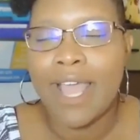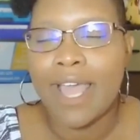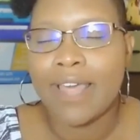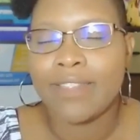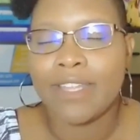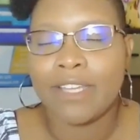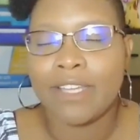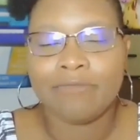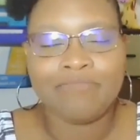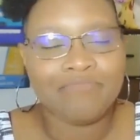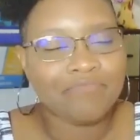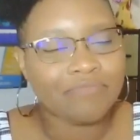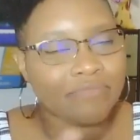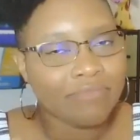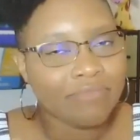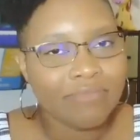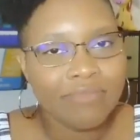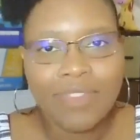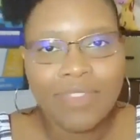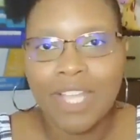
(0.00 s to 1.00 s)
And then
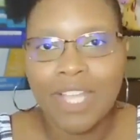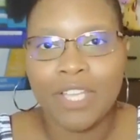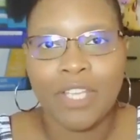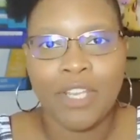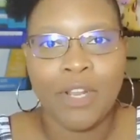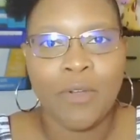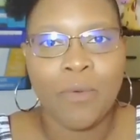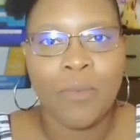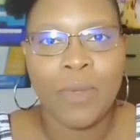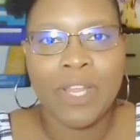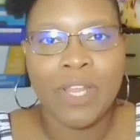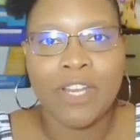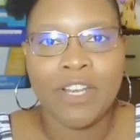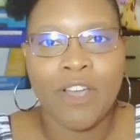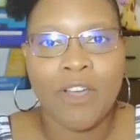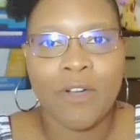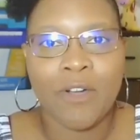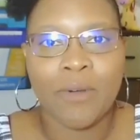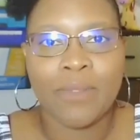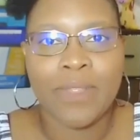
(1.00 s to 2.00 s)
we
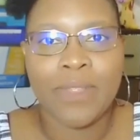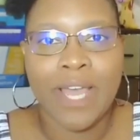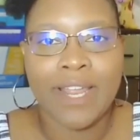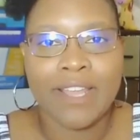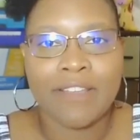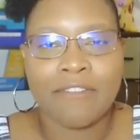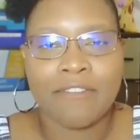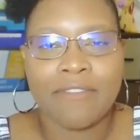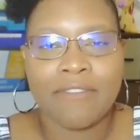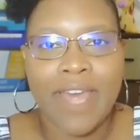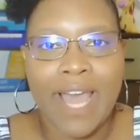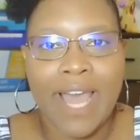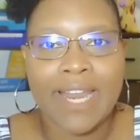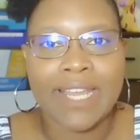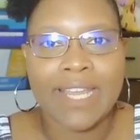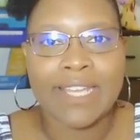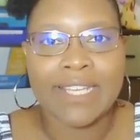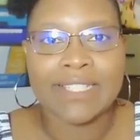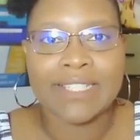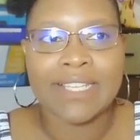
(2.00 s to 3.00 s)
know that if
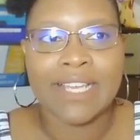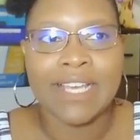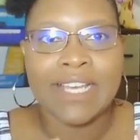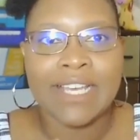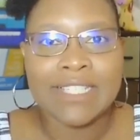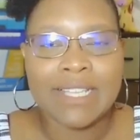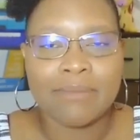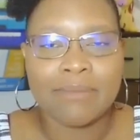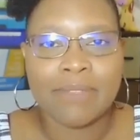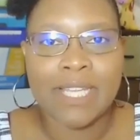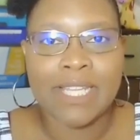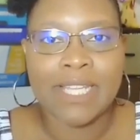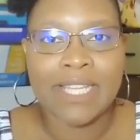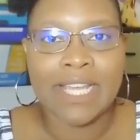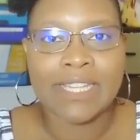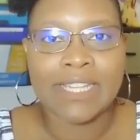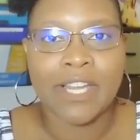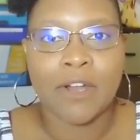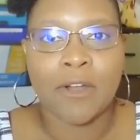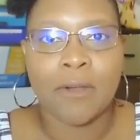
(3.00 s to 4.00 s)
that is something
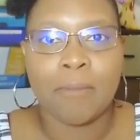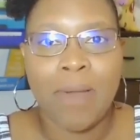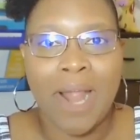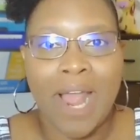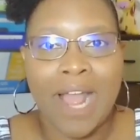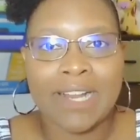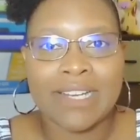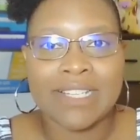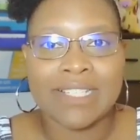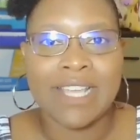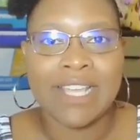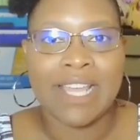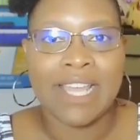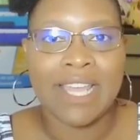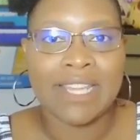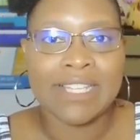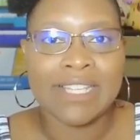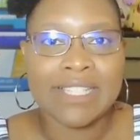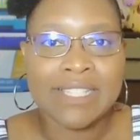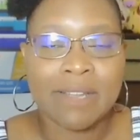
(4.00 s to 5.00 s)
that they are practicing
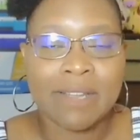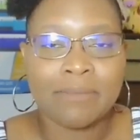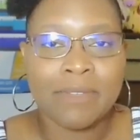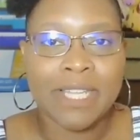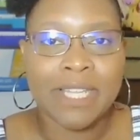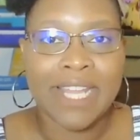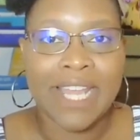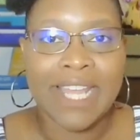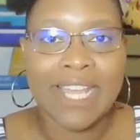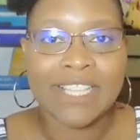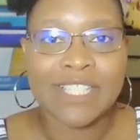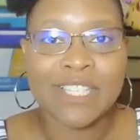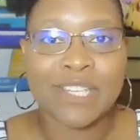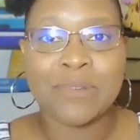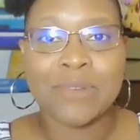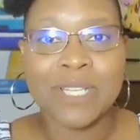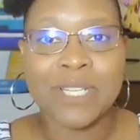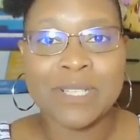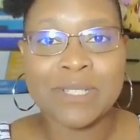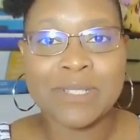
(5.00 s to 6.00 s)
and it's something they get to
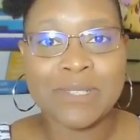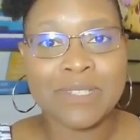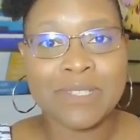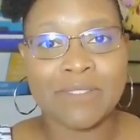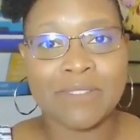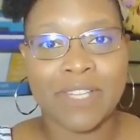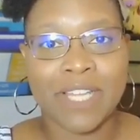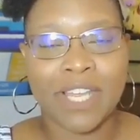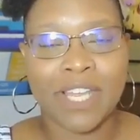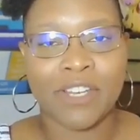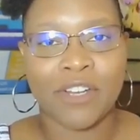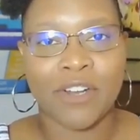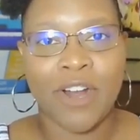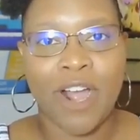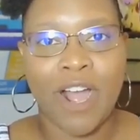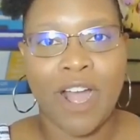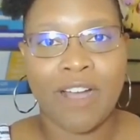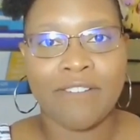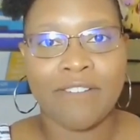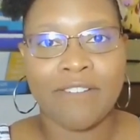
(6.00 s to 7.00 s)
do exclusively in
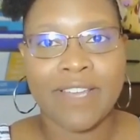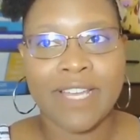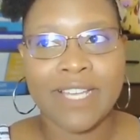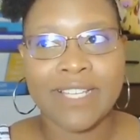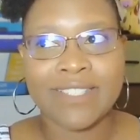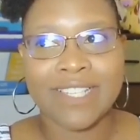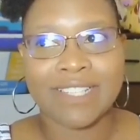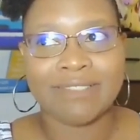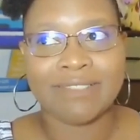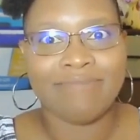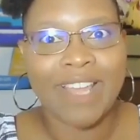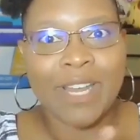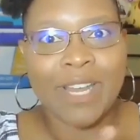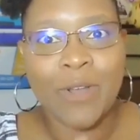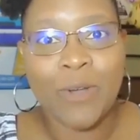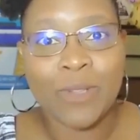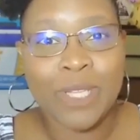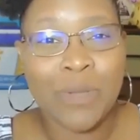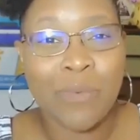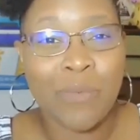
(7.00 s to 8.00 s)
your office, and
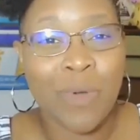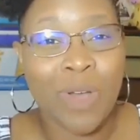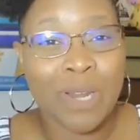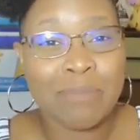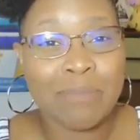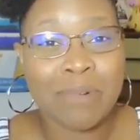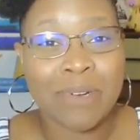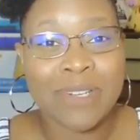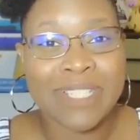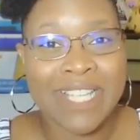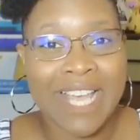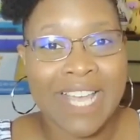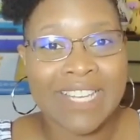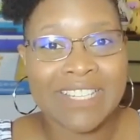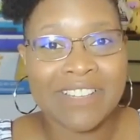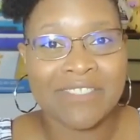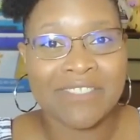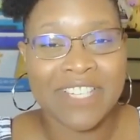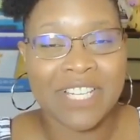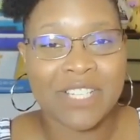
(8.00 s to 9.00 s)
only
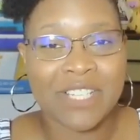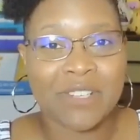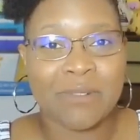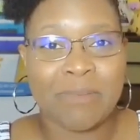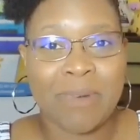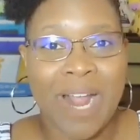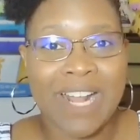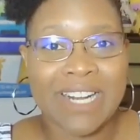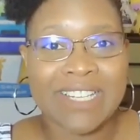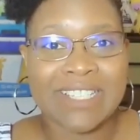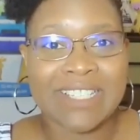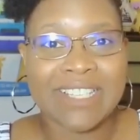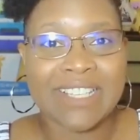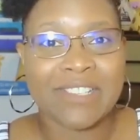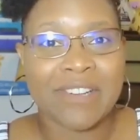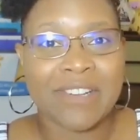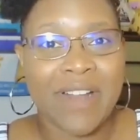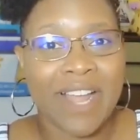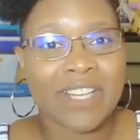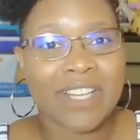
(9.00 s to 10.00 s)
1% of dental
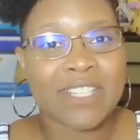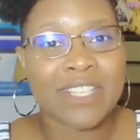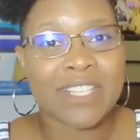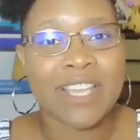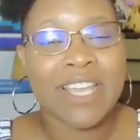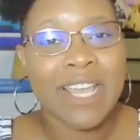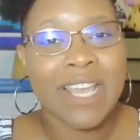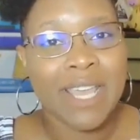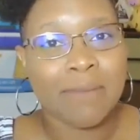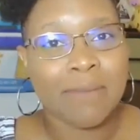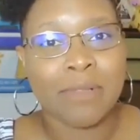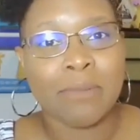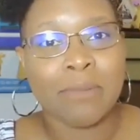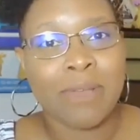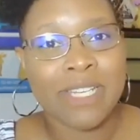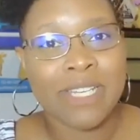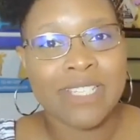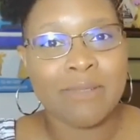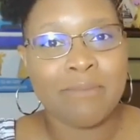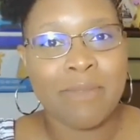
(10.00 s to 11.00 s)
practices are actually
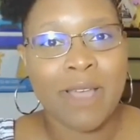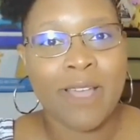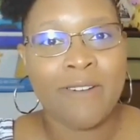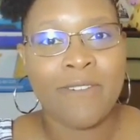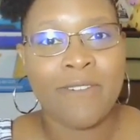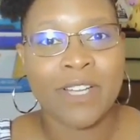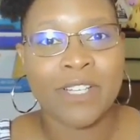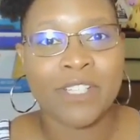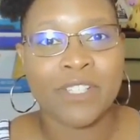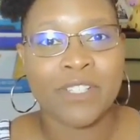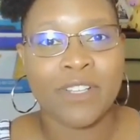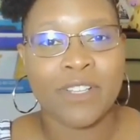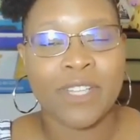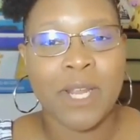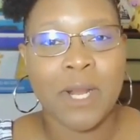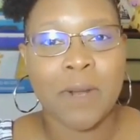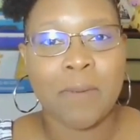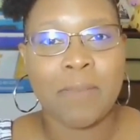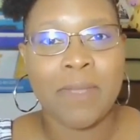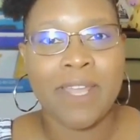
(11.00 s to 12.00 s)
implementing myofunctional
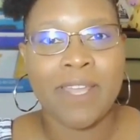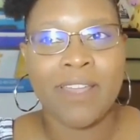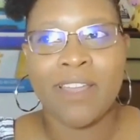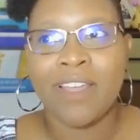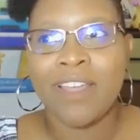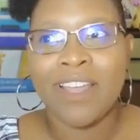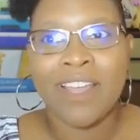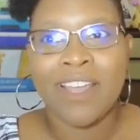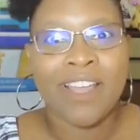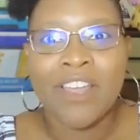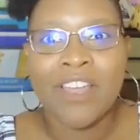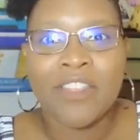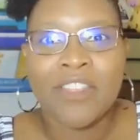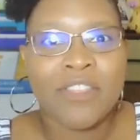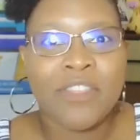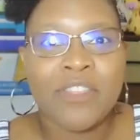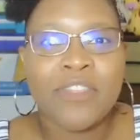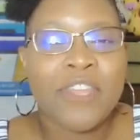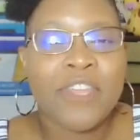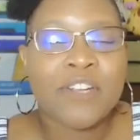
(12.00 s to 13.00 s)
therapy,
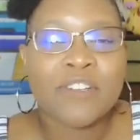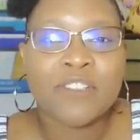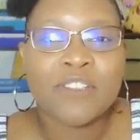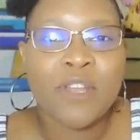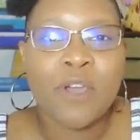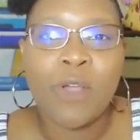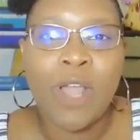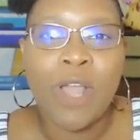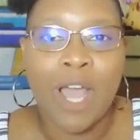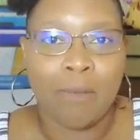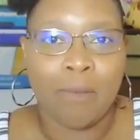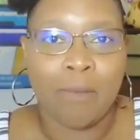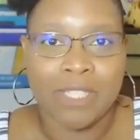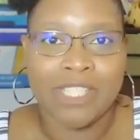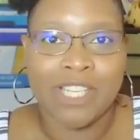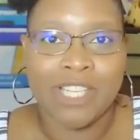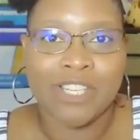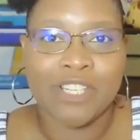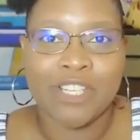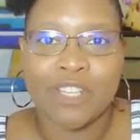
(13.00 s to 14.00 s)
there's no
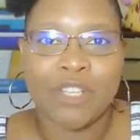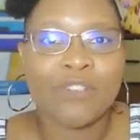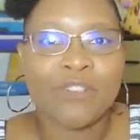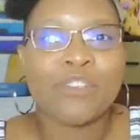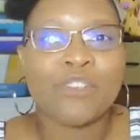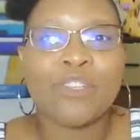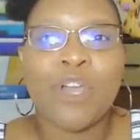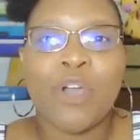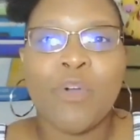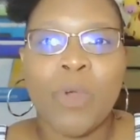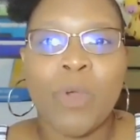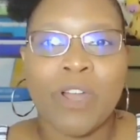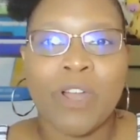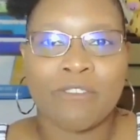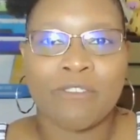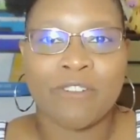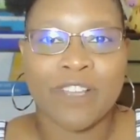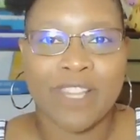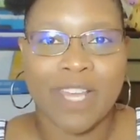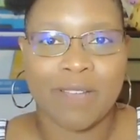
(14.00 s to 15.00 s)
competition. There's nowhere
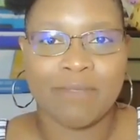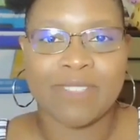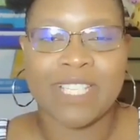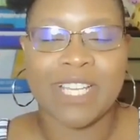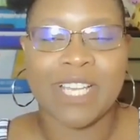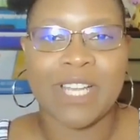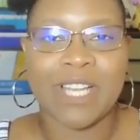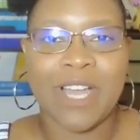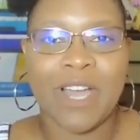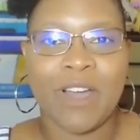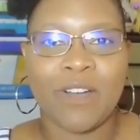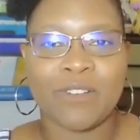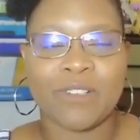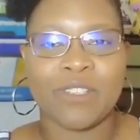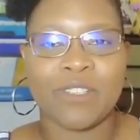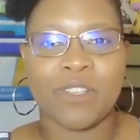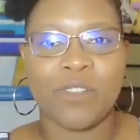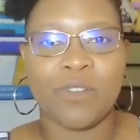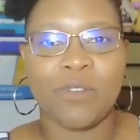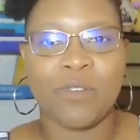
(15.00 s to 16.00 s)
for them to go.
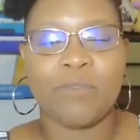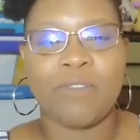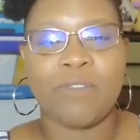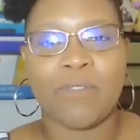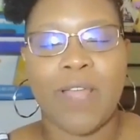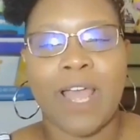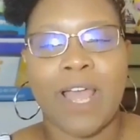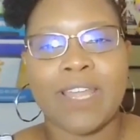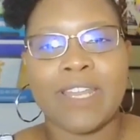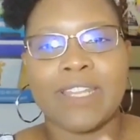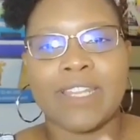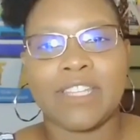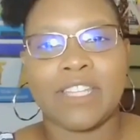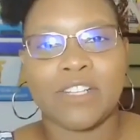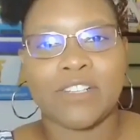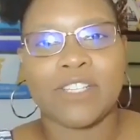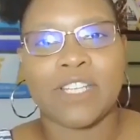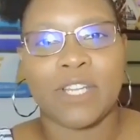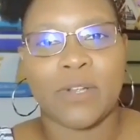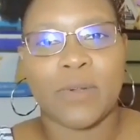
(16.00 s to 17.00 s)
So you find that
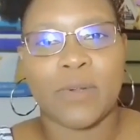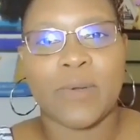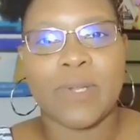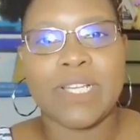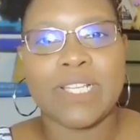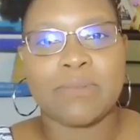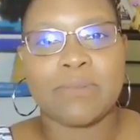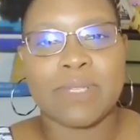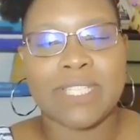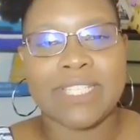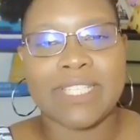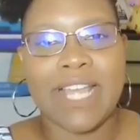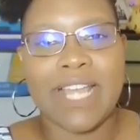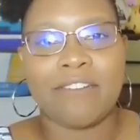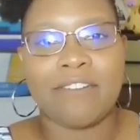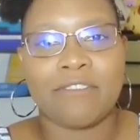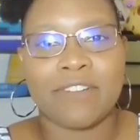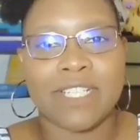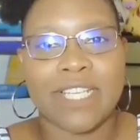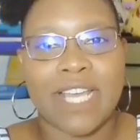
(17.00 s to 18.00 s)
there's an increase with
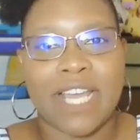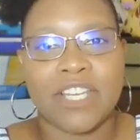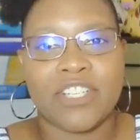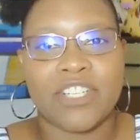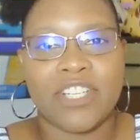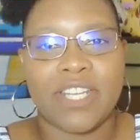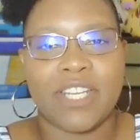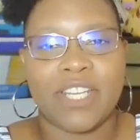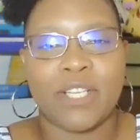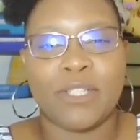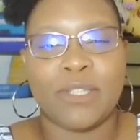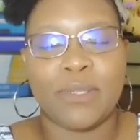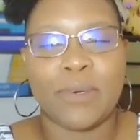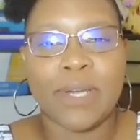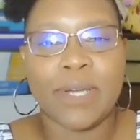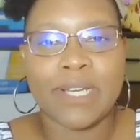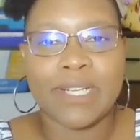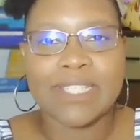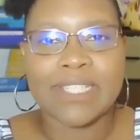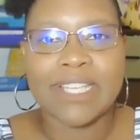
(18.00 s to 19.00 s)
staff retention and
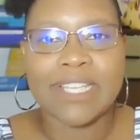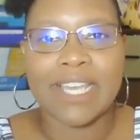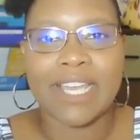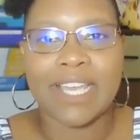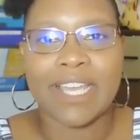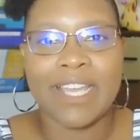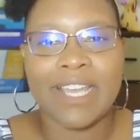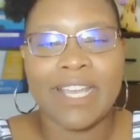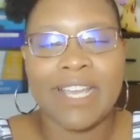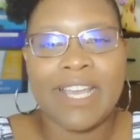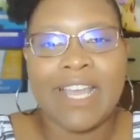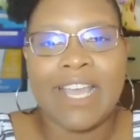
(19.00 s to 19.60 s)
loyalty.